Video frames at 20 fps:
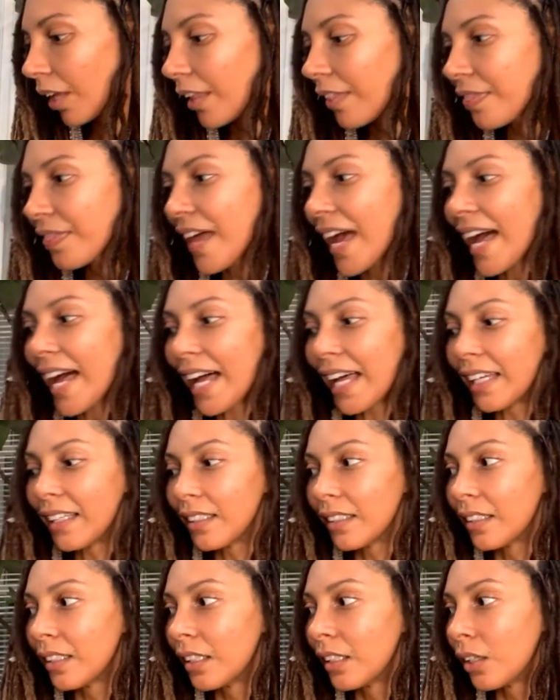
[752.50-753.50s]

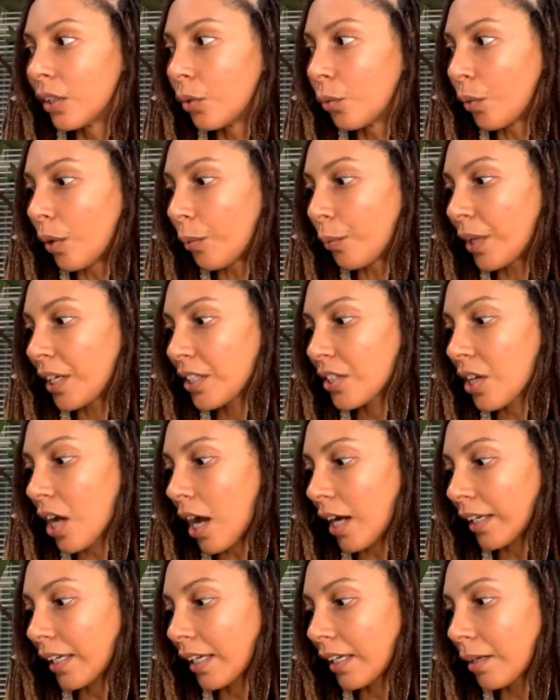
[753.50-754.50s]
that when we're
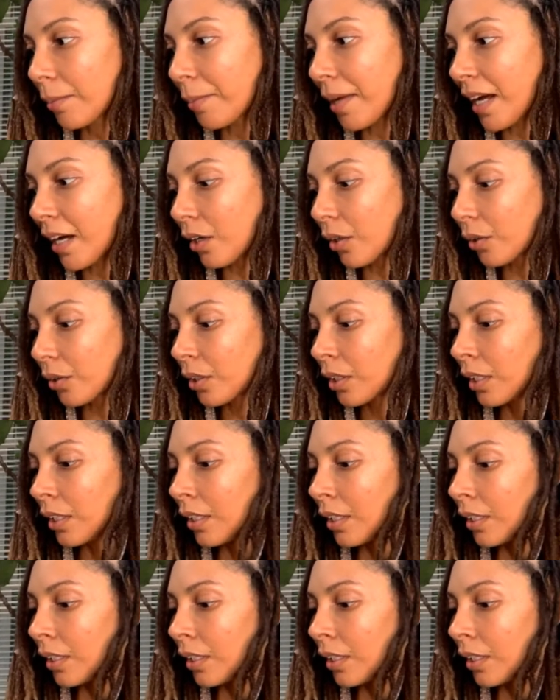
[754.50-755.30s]
talking about